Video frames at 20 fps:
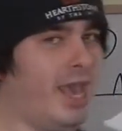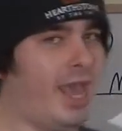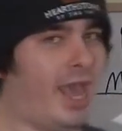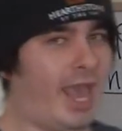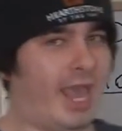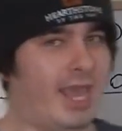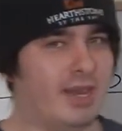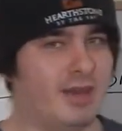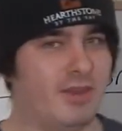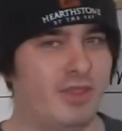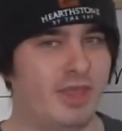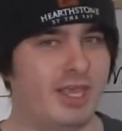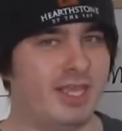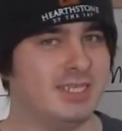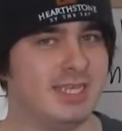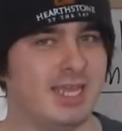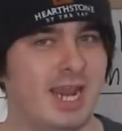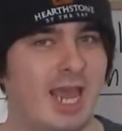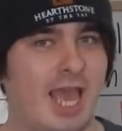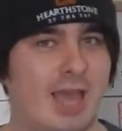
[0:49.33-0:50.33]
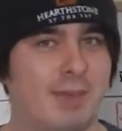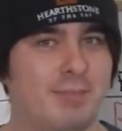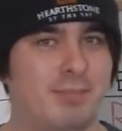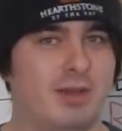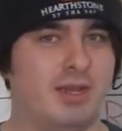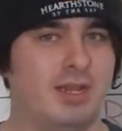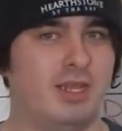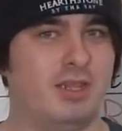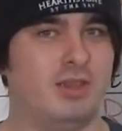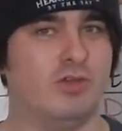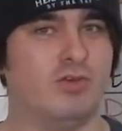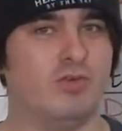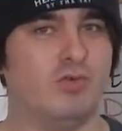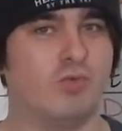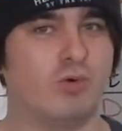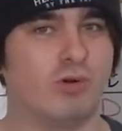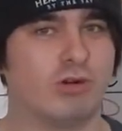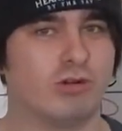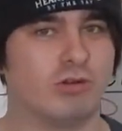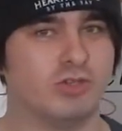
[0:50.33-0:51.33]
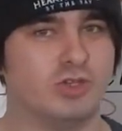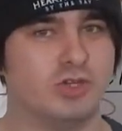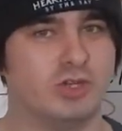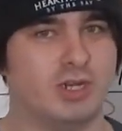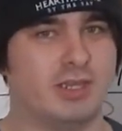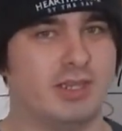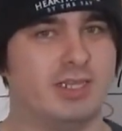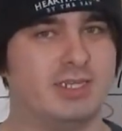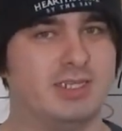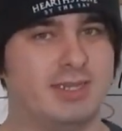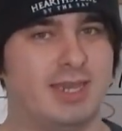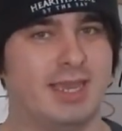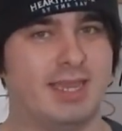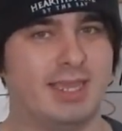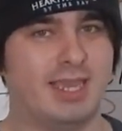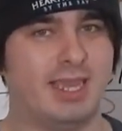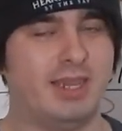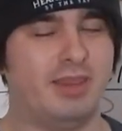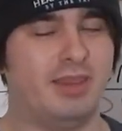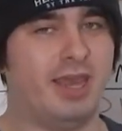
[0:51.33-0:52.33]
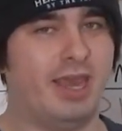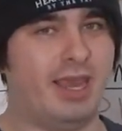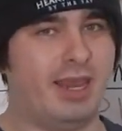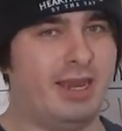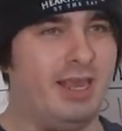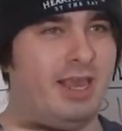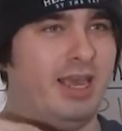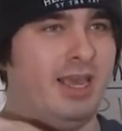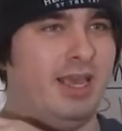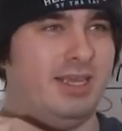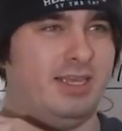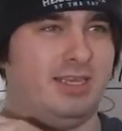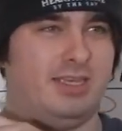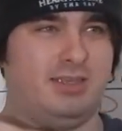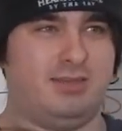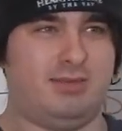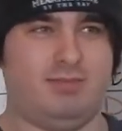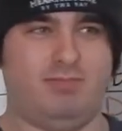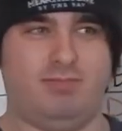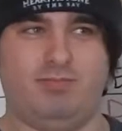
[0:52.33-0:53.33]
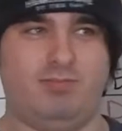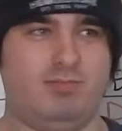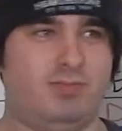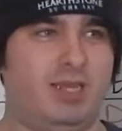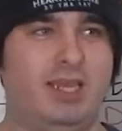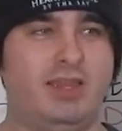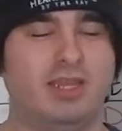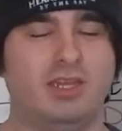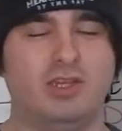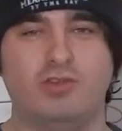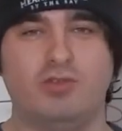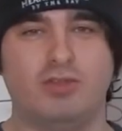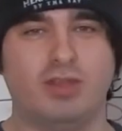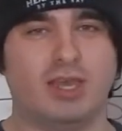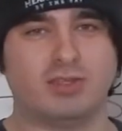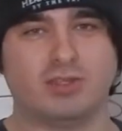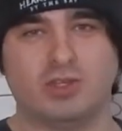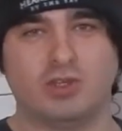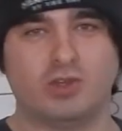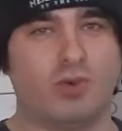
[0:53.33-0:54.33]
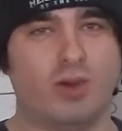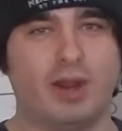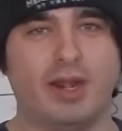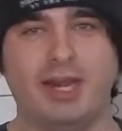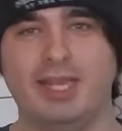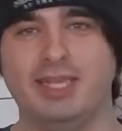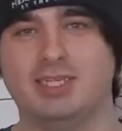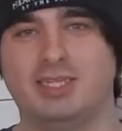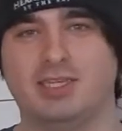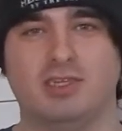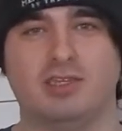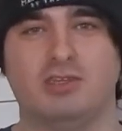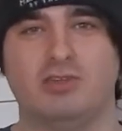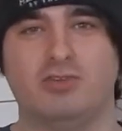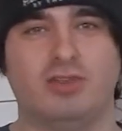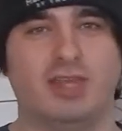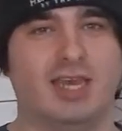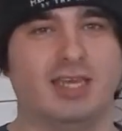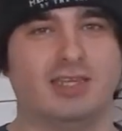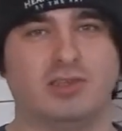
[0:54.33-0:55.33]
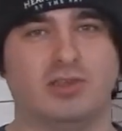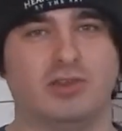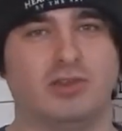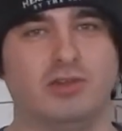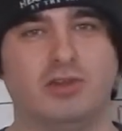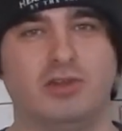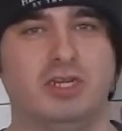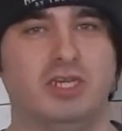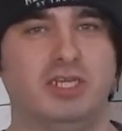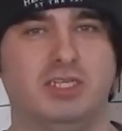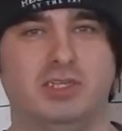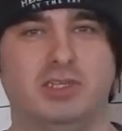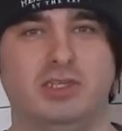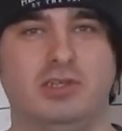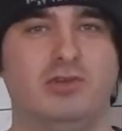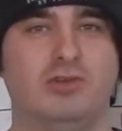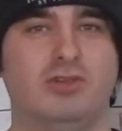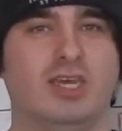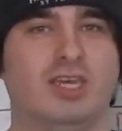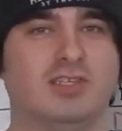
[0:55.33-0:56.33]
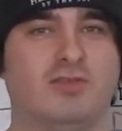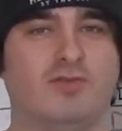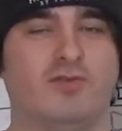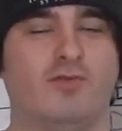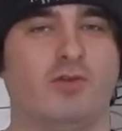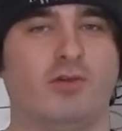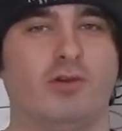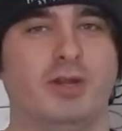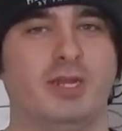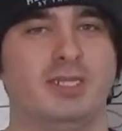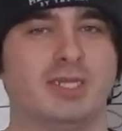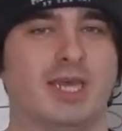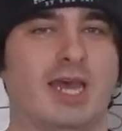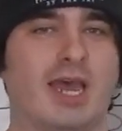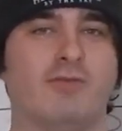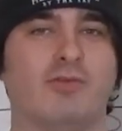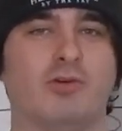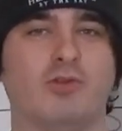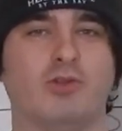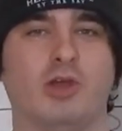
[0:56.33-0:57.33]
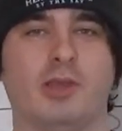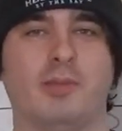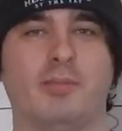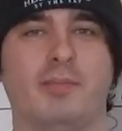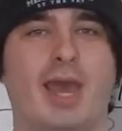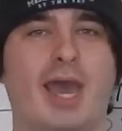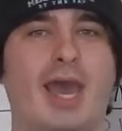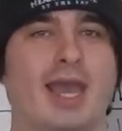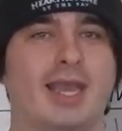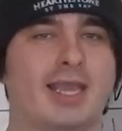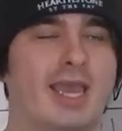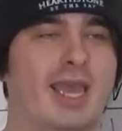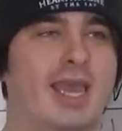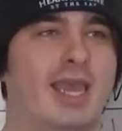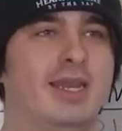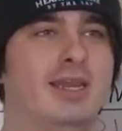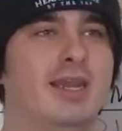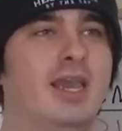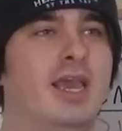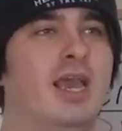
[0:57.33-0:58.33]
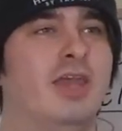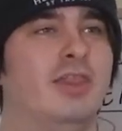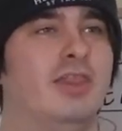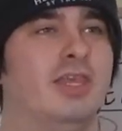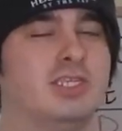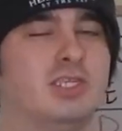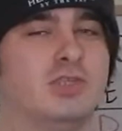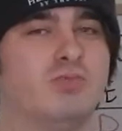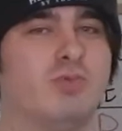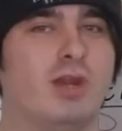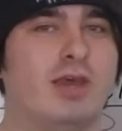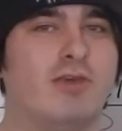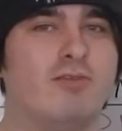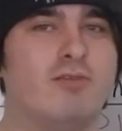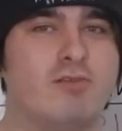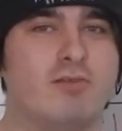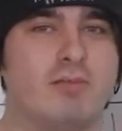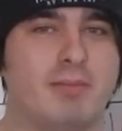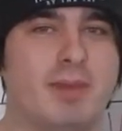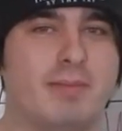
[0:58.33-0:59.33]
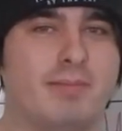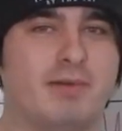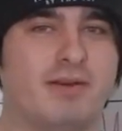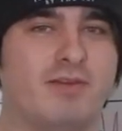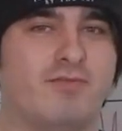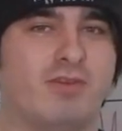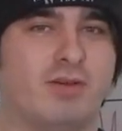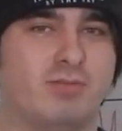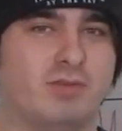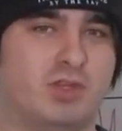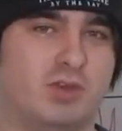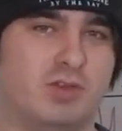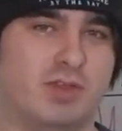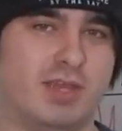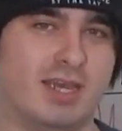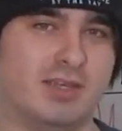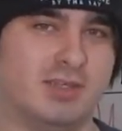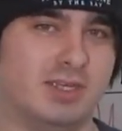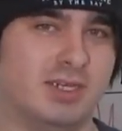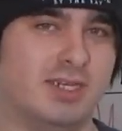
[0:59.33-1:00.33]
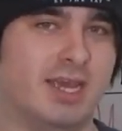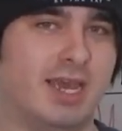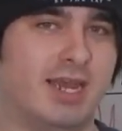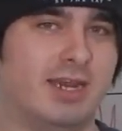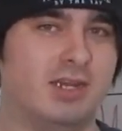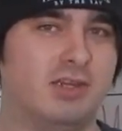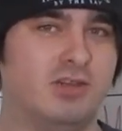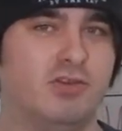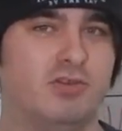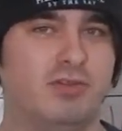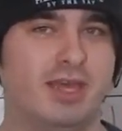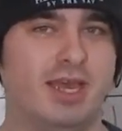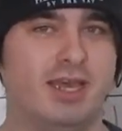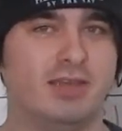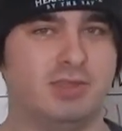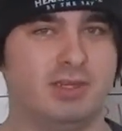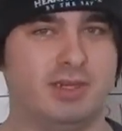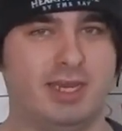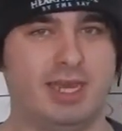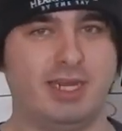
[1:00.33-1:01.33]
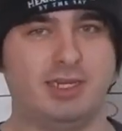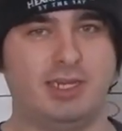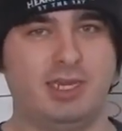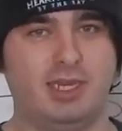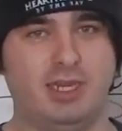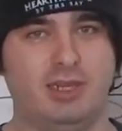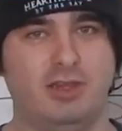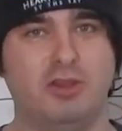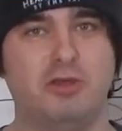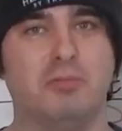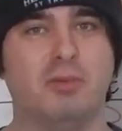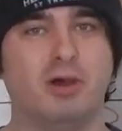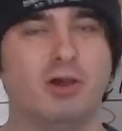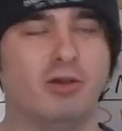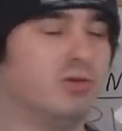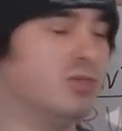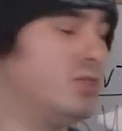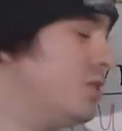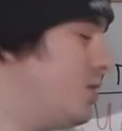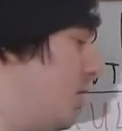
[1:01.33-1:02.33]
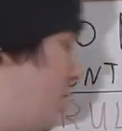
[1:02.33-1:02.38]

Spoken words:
and things that happened in the world during this decade that in the 2020s, in the 2030s, in the 2040s, I will look back and this is what I will remember from 2010 to 2019 the most.